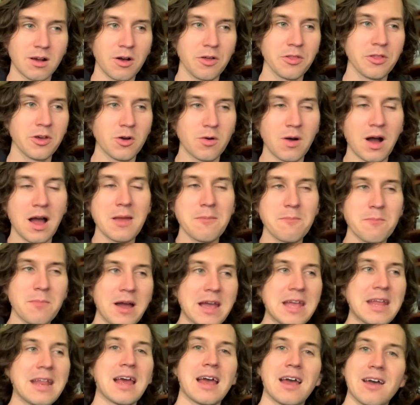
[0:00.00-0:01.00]
although I
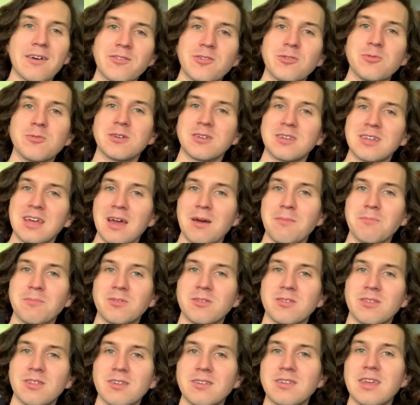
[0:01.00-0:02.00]
might have to
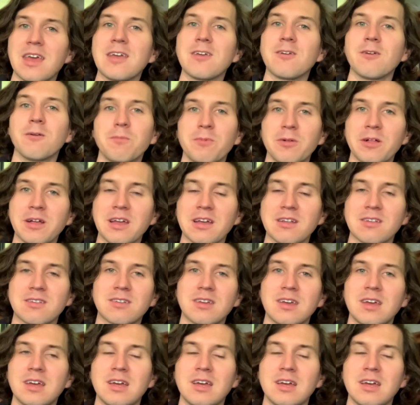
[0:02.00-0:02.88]
attempt the Tengu Plant